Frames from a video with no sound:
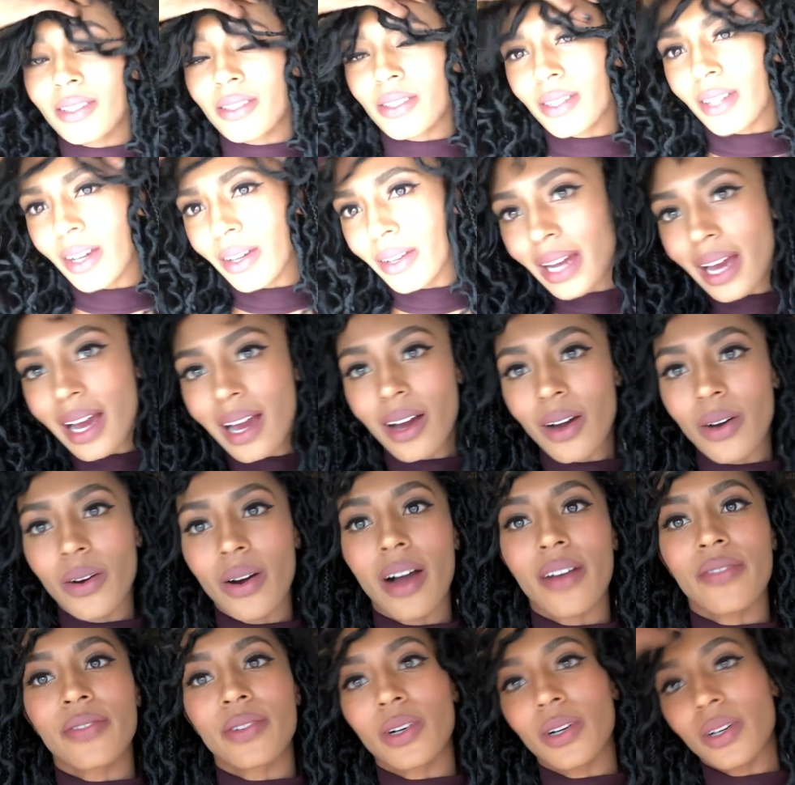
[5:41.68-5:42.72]
So now
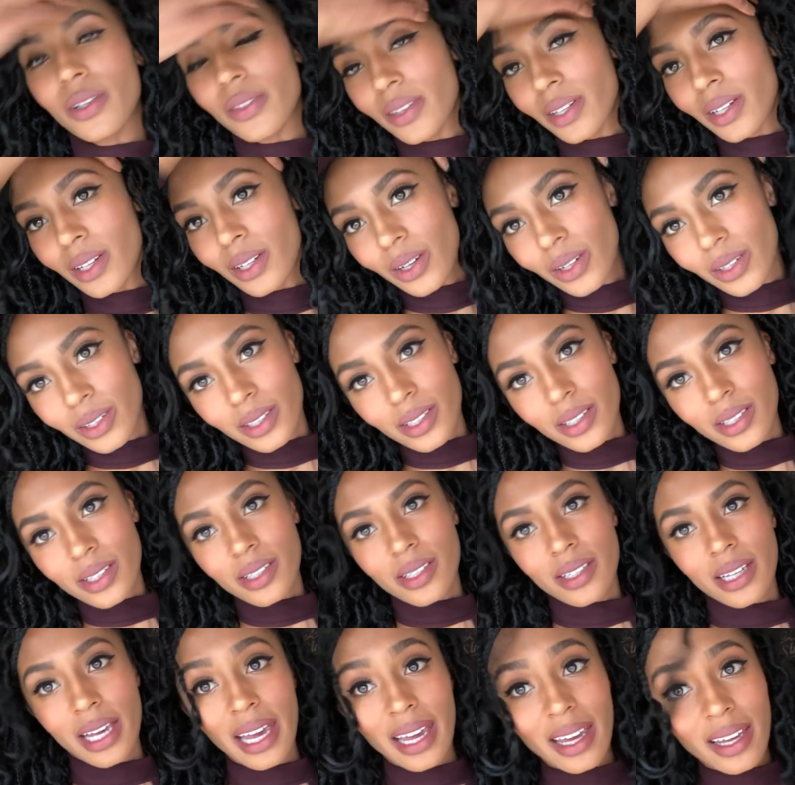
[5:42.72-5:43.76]
I've got the
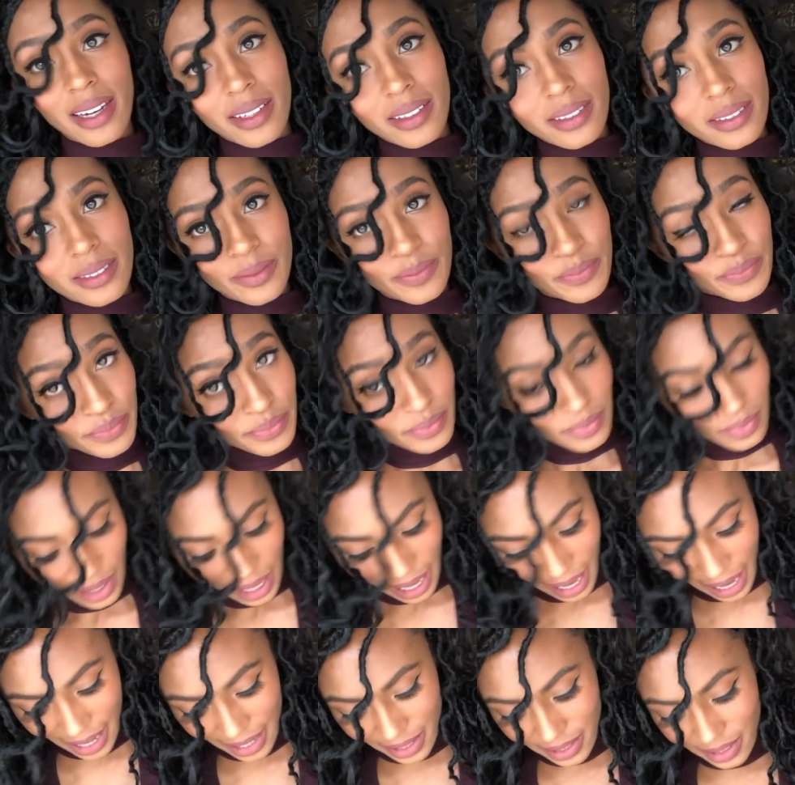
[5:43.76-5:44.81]
locks in,
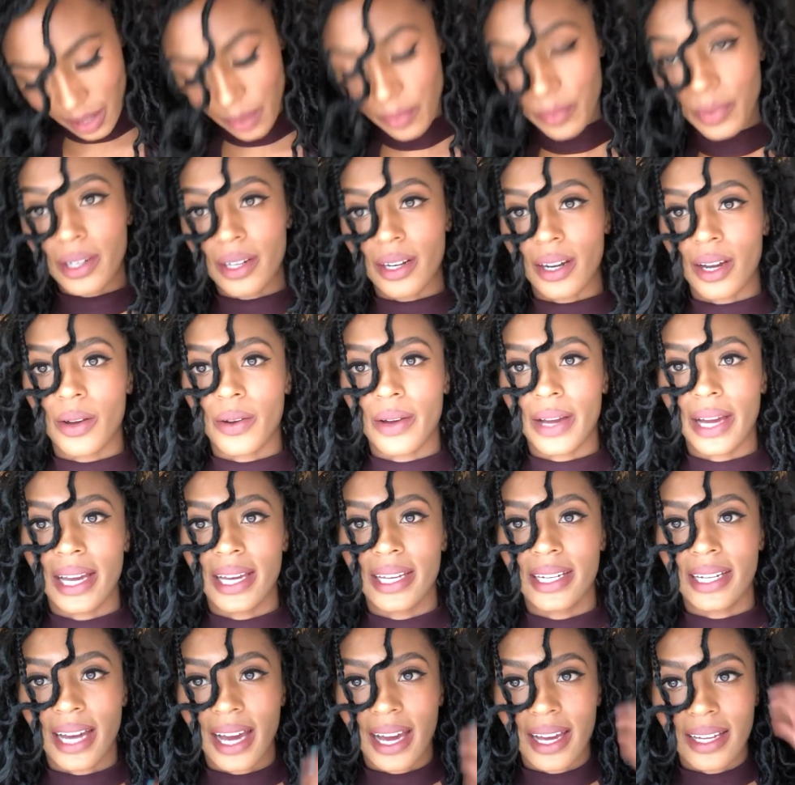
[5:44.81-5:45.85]
and I'm gonna go ahead
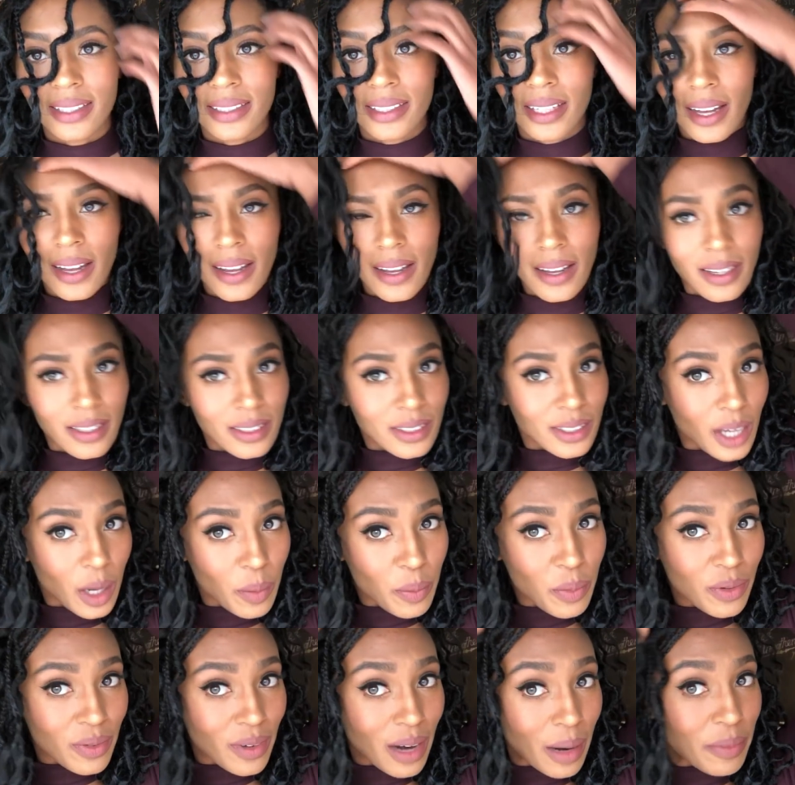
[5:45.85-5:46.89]
and
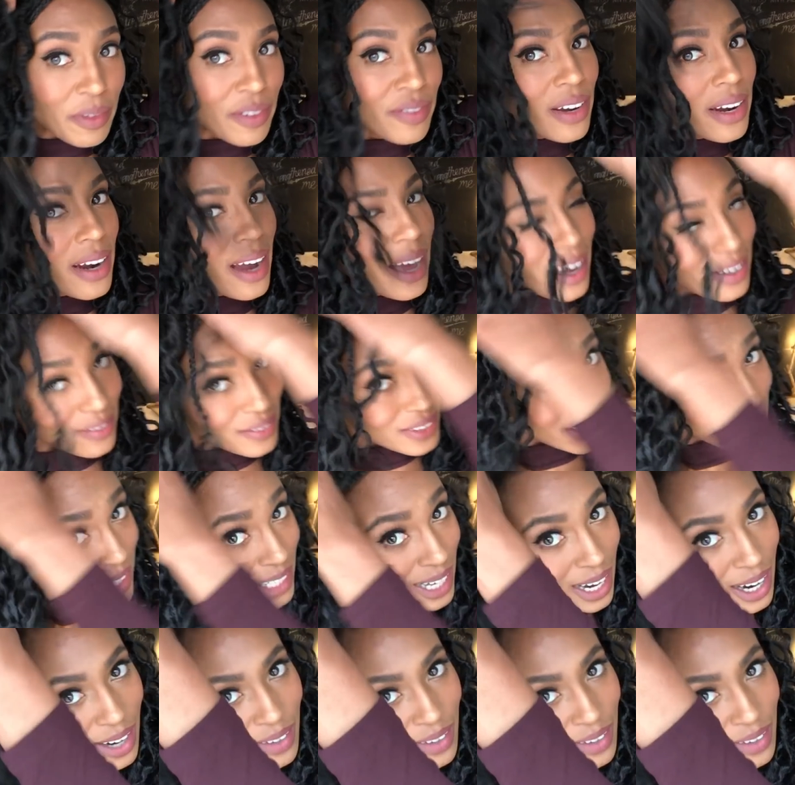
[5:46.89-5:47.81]
double wrap the front. I have to say I